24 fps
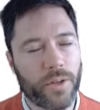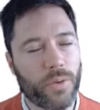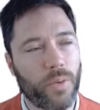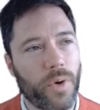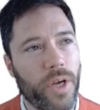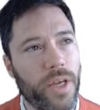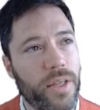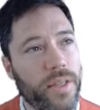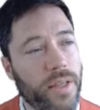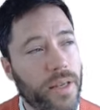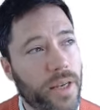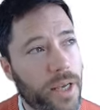the
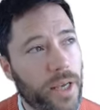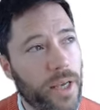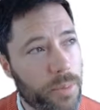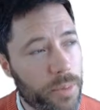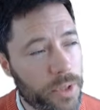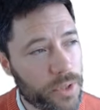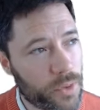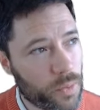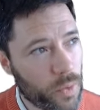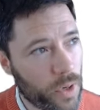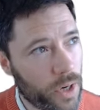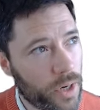way the
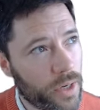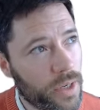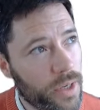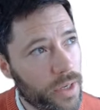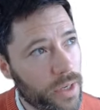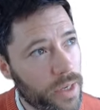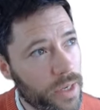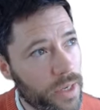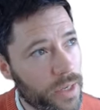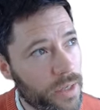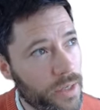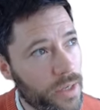labels work
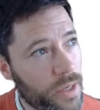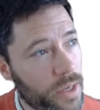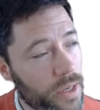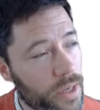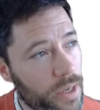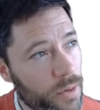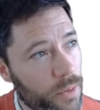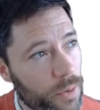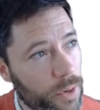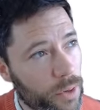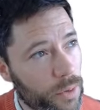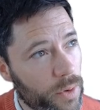in
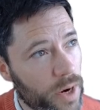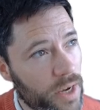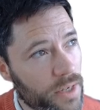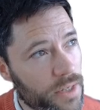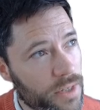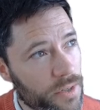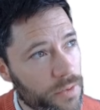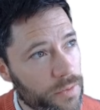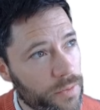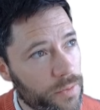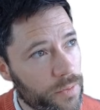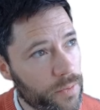a
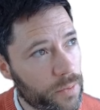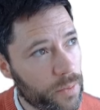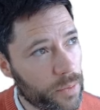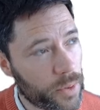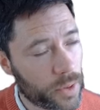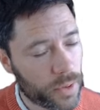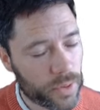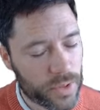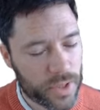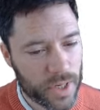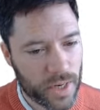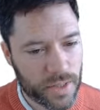regressive
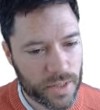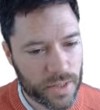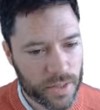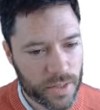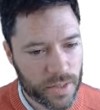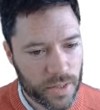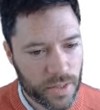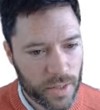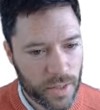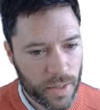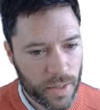process,